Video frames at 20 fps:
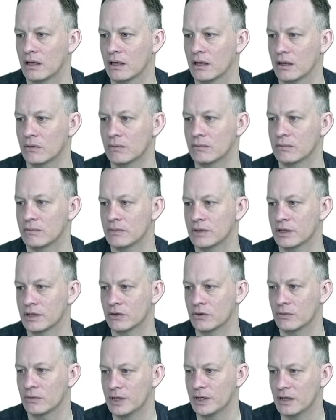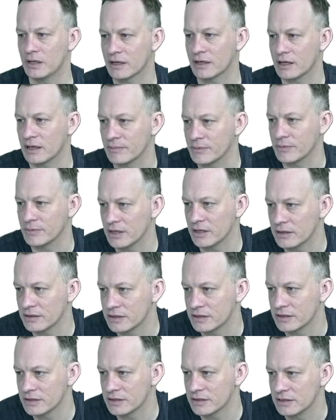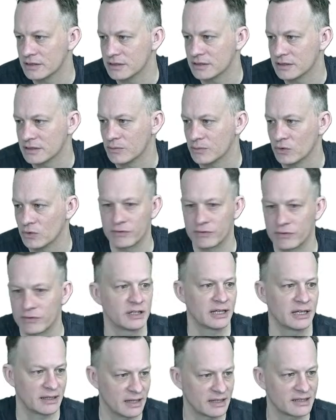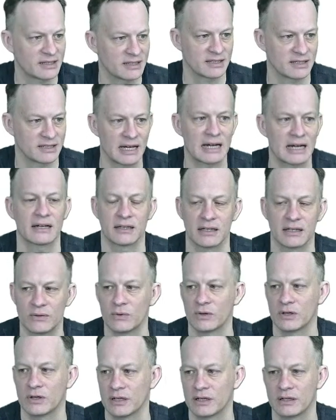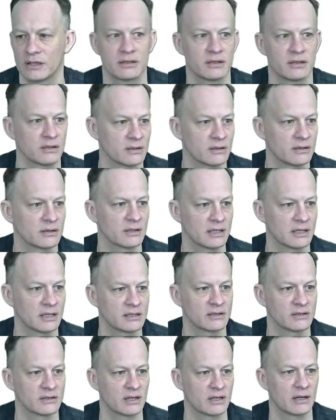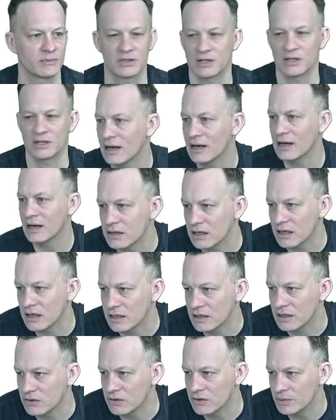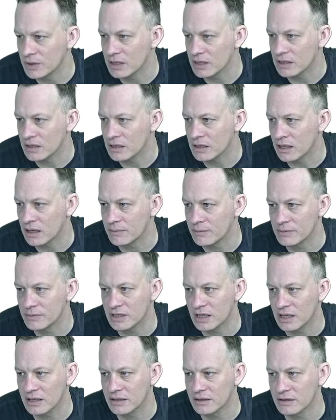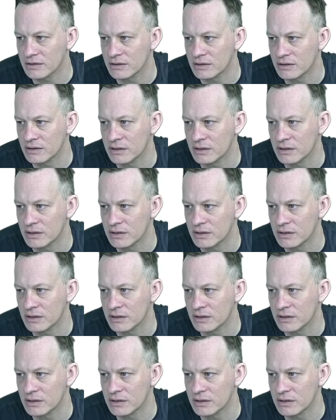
Oh, it could be like, I'm tired to see the same old face. Yeah, that's exactly what it is. That's I could be like, I'm tired